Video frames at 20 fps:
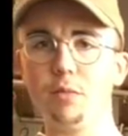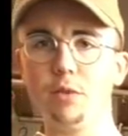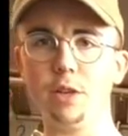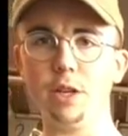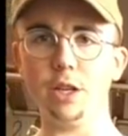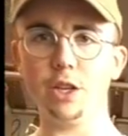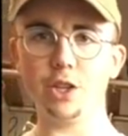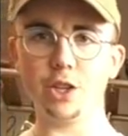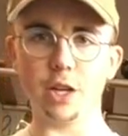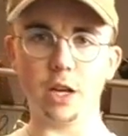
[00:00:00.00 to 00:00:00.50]

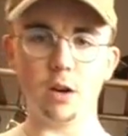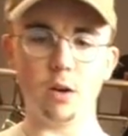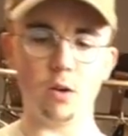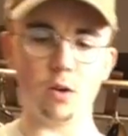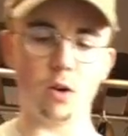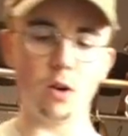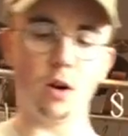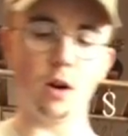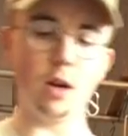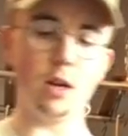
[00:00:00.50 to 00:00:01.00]
bleach at all
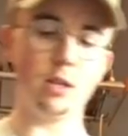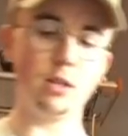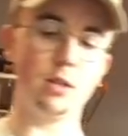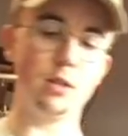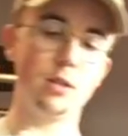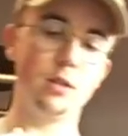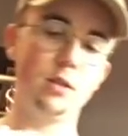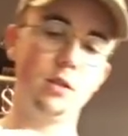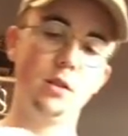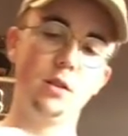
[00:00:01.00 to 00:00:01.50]
costs.
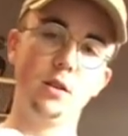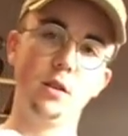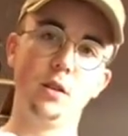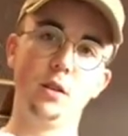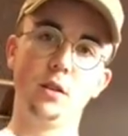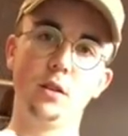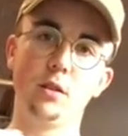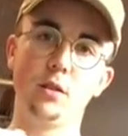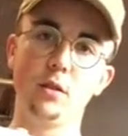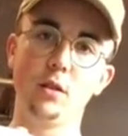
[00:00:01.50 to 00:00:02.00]

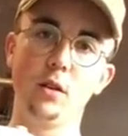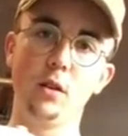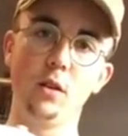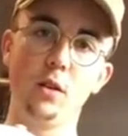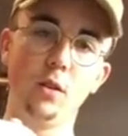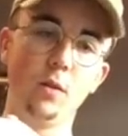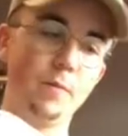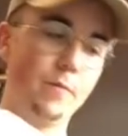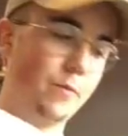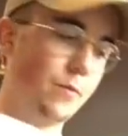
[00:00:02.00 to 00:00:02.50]

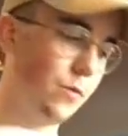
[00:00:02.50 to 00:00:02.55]
So